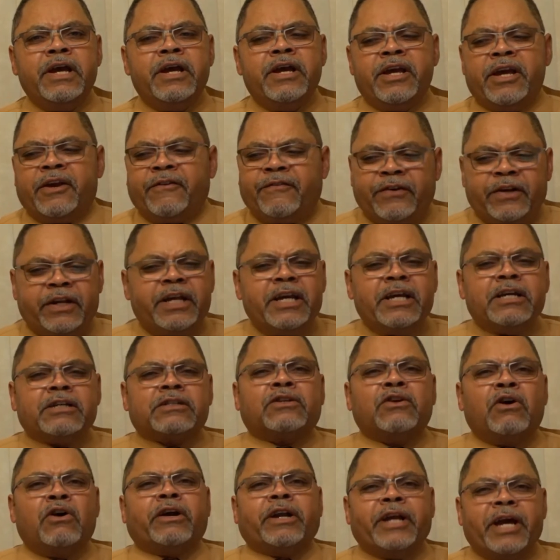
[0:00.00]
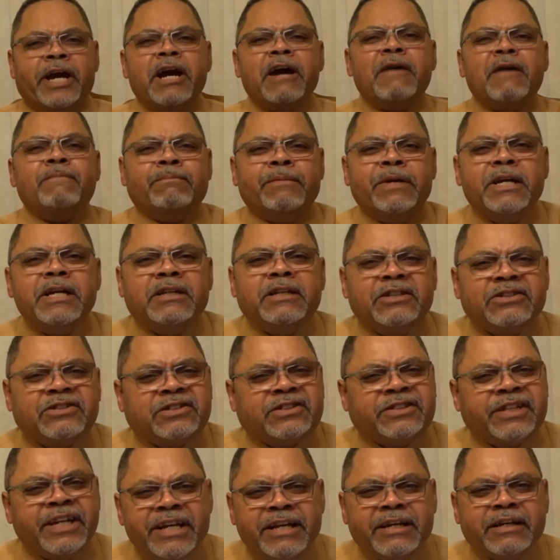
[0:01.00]
If it is, Lord, help me to
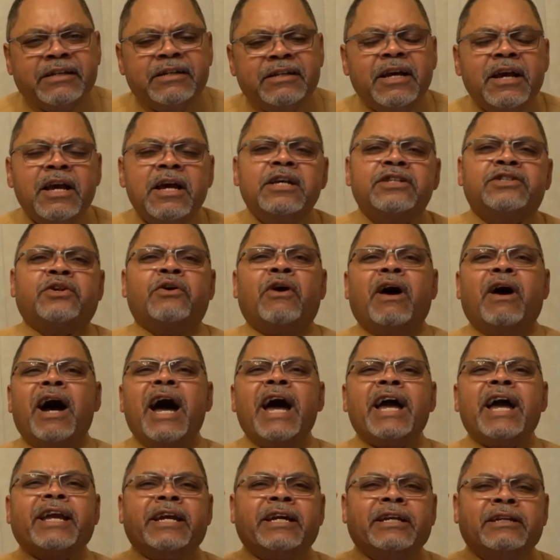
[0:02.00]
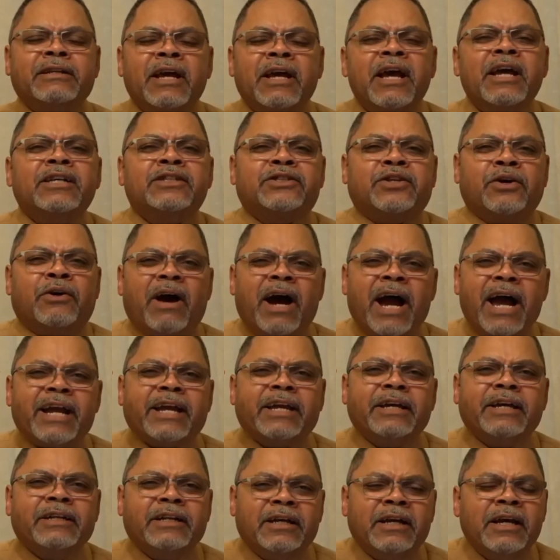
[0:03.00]
see it so I can
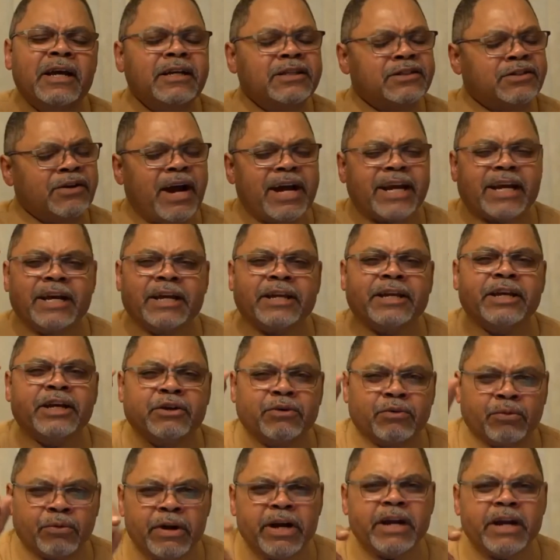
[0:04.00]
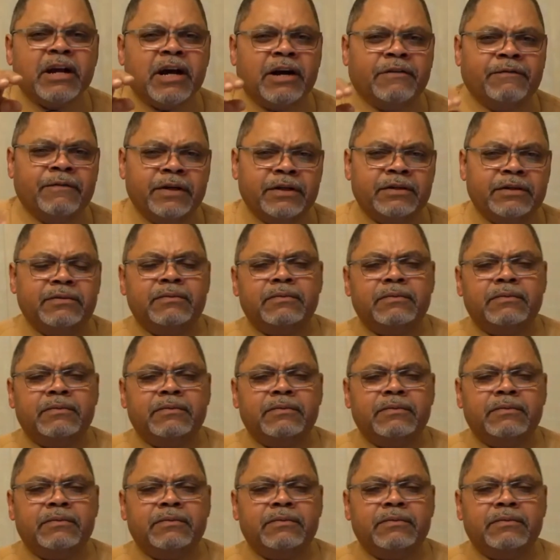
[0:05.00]
get rid of it.